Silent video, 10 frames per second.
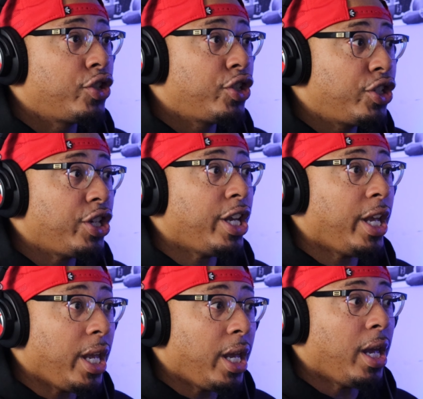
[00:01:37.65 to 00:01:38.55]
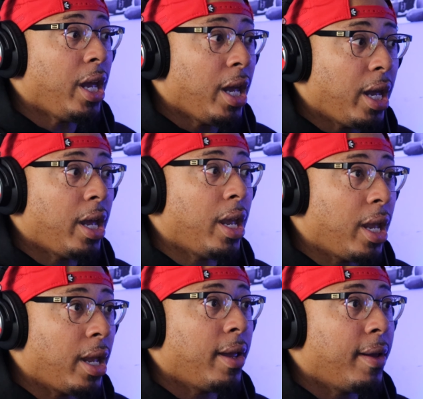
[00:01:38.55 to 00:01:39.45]
It's another way. Down
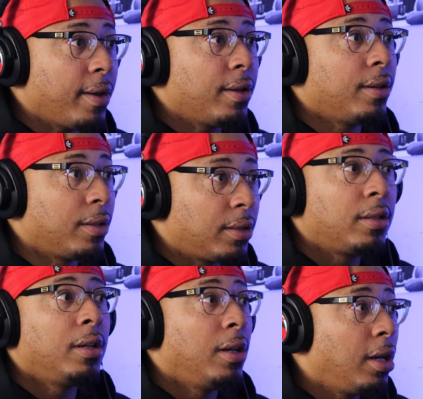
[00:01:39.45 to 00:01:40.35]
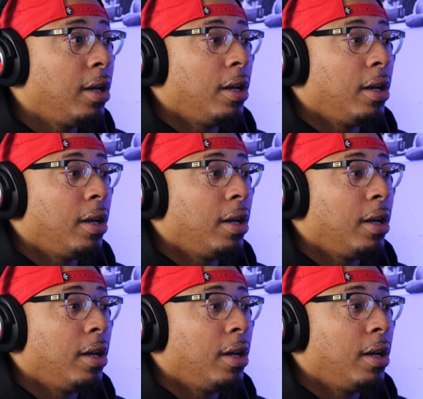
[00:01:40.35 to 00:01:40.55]
into my boots, you've been a girl.